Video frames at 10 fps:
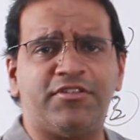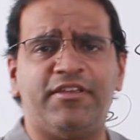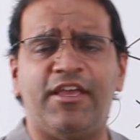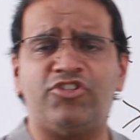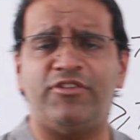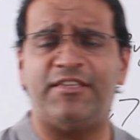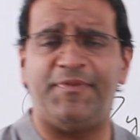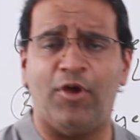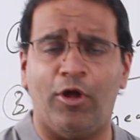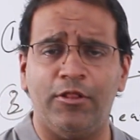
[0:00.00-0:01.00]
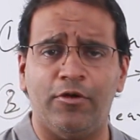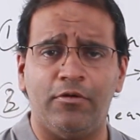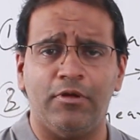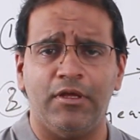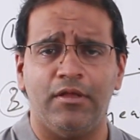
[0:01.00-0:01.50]
Intoxication, as we
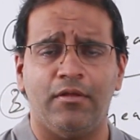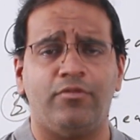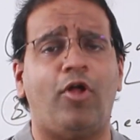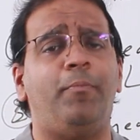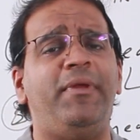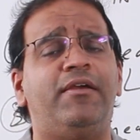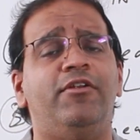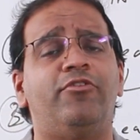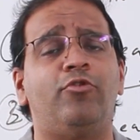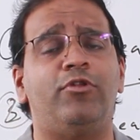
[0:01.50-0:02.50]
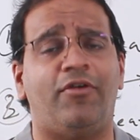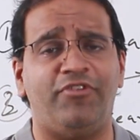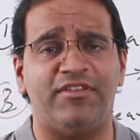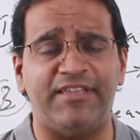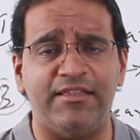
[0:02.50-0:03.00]
all know, not being
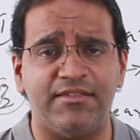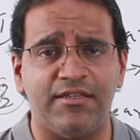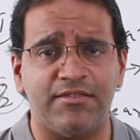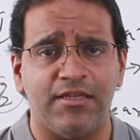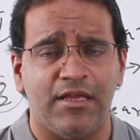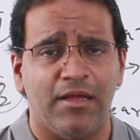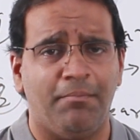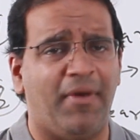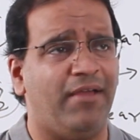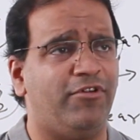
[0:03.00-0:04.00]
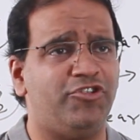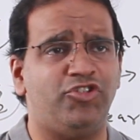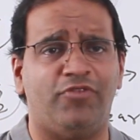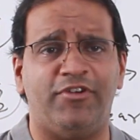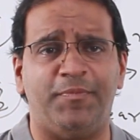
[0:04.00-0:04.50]
control of your senses
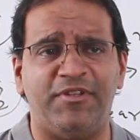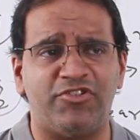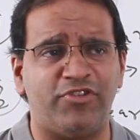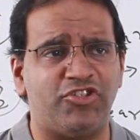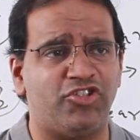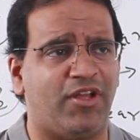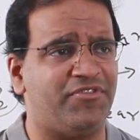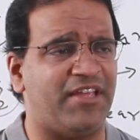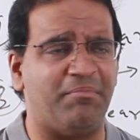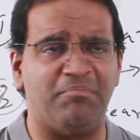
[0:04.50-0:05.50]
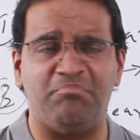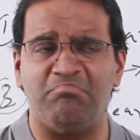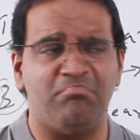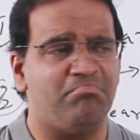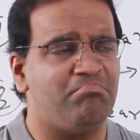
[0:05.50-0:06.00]
by virtue of administration of
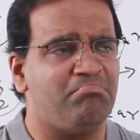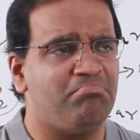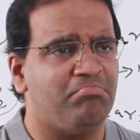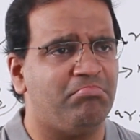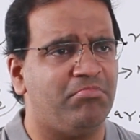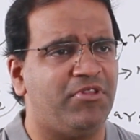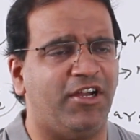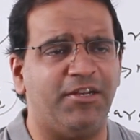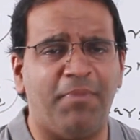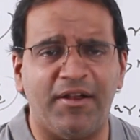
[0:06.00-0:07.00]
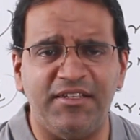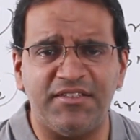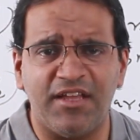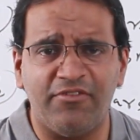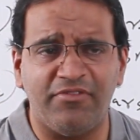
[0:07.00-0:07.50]
some third
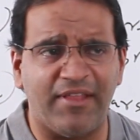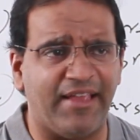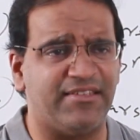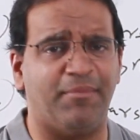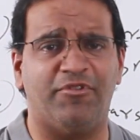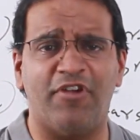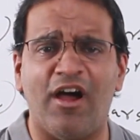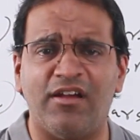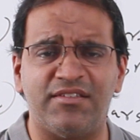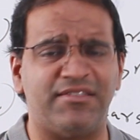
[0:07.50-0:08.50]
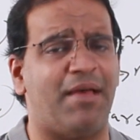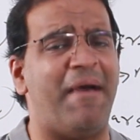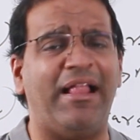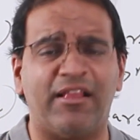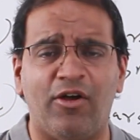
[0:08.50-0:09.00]
party stuff like some
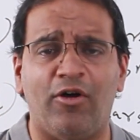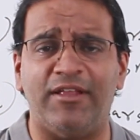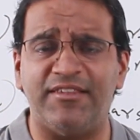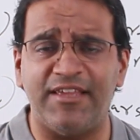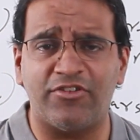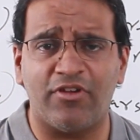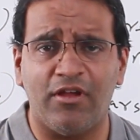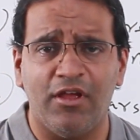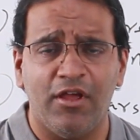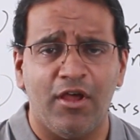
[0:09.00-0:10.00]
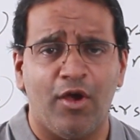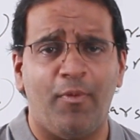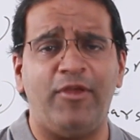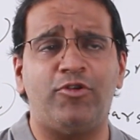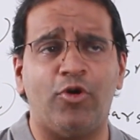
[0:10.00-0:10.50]
drugs, some alcohol, etc.,
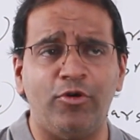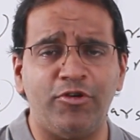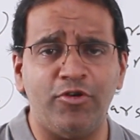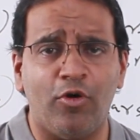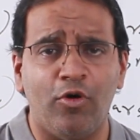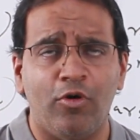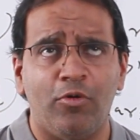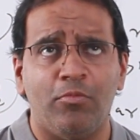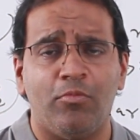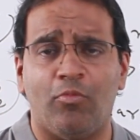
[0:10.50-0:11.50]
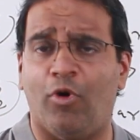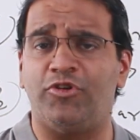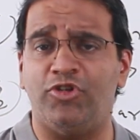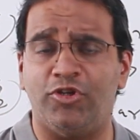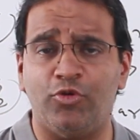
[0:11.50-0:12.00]
where you don't know
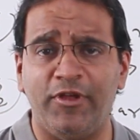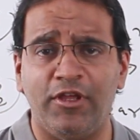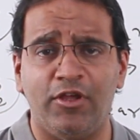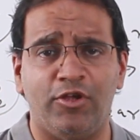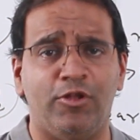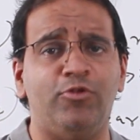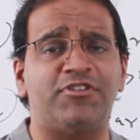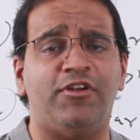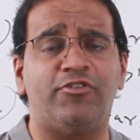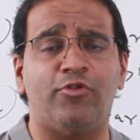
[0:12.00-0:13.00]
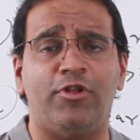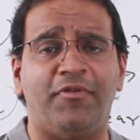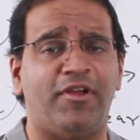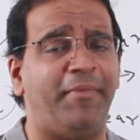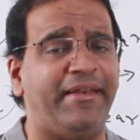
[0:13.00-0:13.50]
what you're doing, you lose
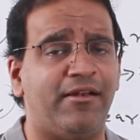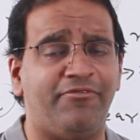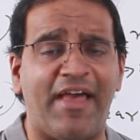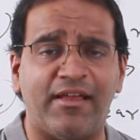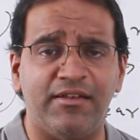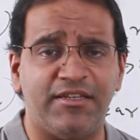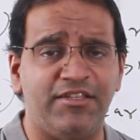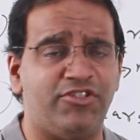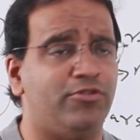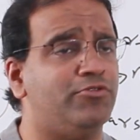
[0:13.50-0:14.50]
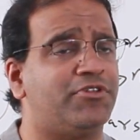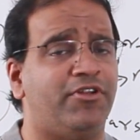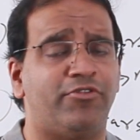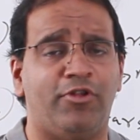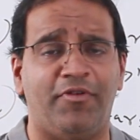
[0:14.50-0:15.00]
control over your mental faculties,
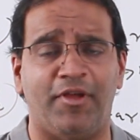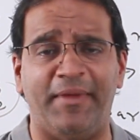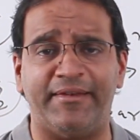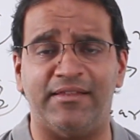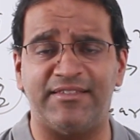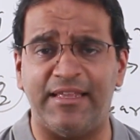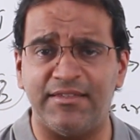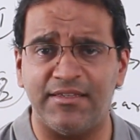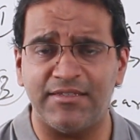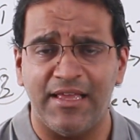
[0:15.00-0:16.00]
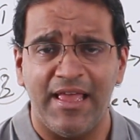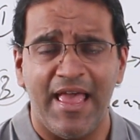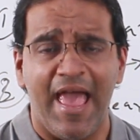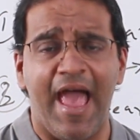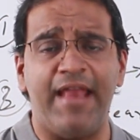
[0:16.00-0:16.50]
you lose control over your mental
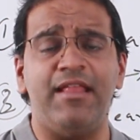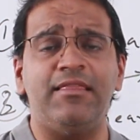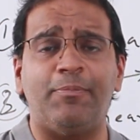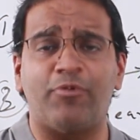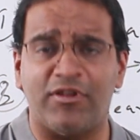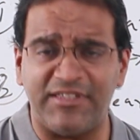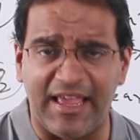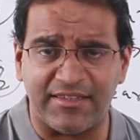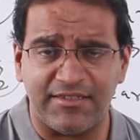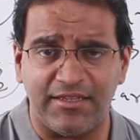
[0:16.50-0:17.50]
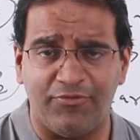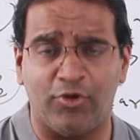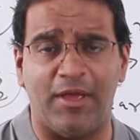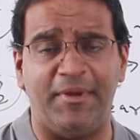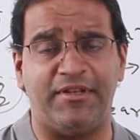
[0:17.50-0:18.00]
senses, and in the
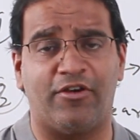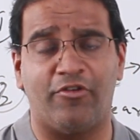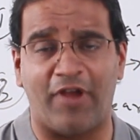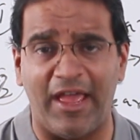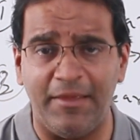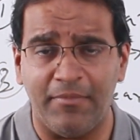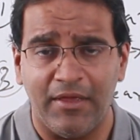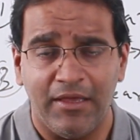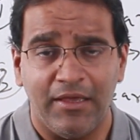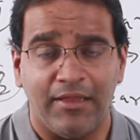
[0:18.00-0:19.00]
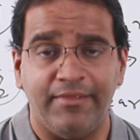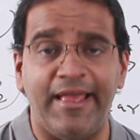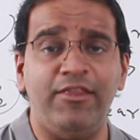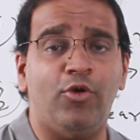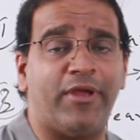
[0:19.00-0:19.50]
process, if you commit a crime,
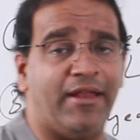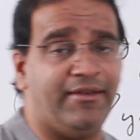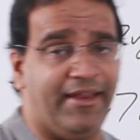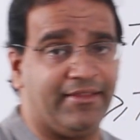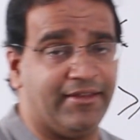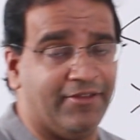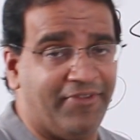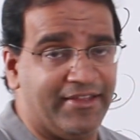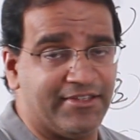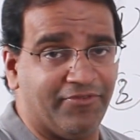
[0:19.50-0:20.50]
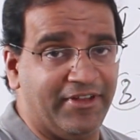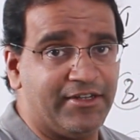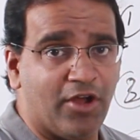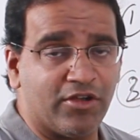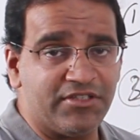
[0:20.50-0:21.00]
then you can take the
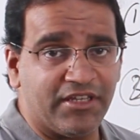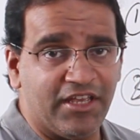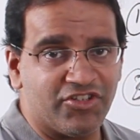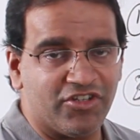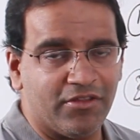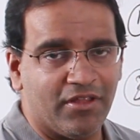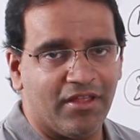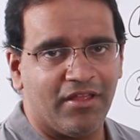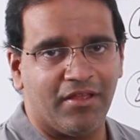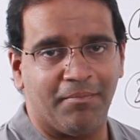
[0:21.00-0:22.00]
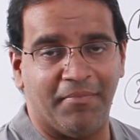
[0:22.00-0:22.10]
defense of intoxication.